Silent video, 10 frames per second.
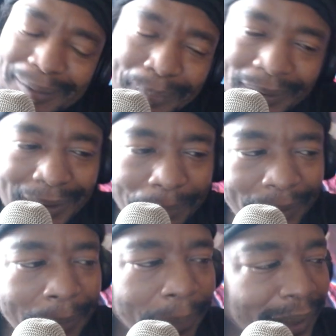the beat the
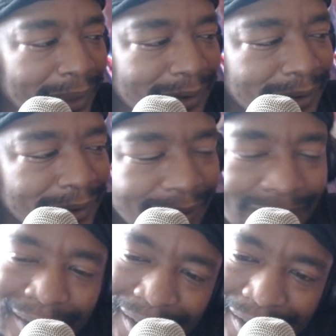beat passes shit.
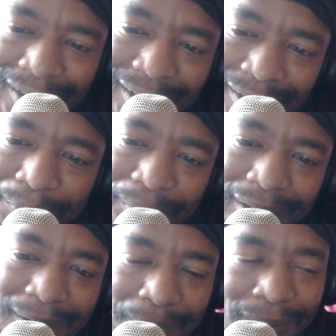It's it, it, the
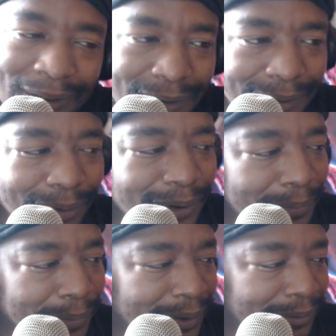beat the beat stony
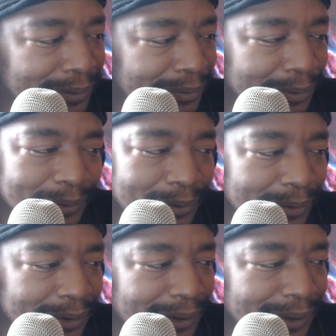beat. we we
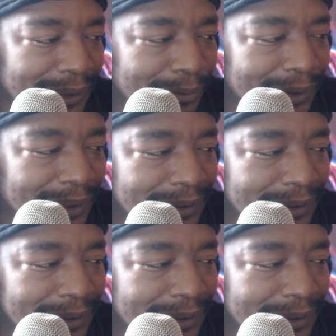we'll, we'll